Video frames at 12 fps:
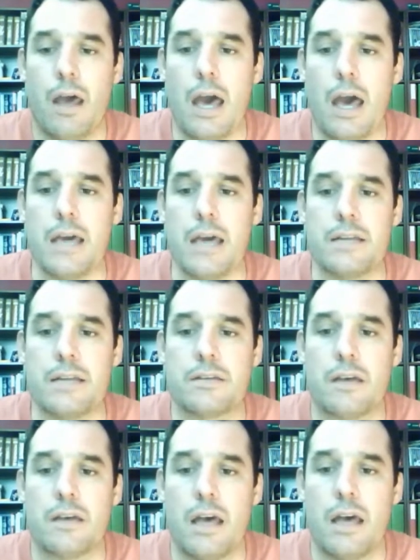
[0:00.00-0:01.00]
8,
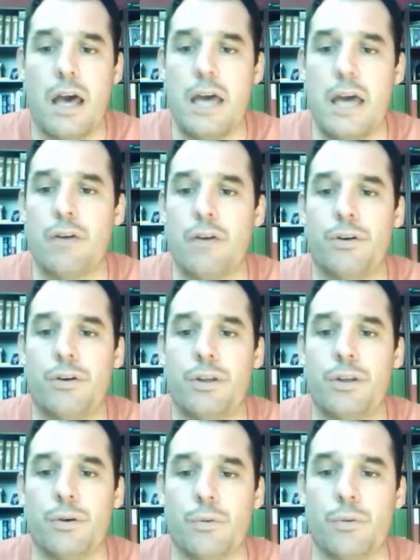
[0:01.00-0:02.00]
A or
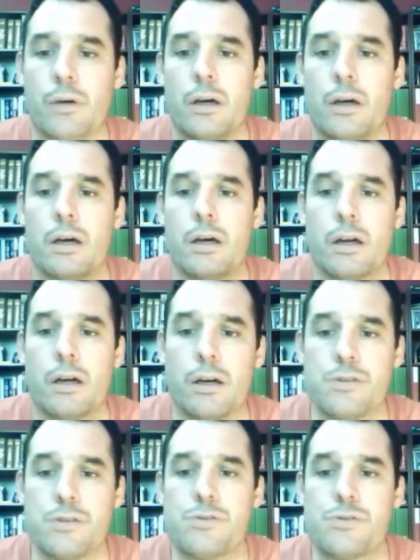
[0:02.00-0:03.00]
U,
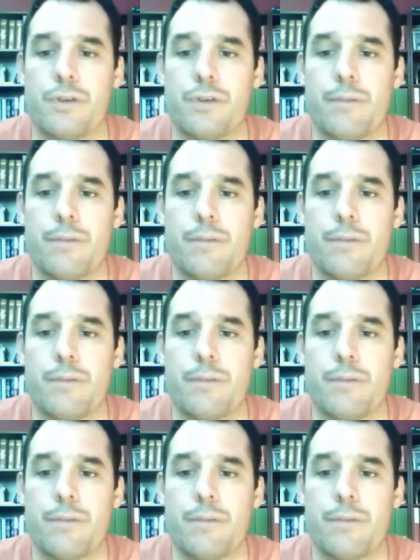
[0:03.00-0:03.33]
country.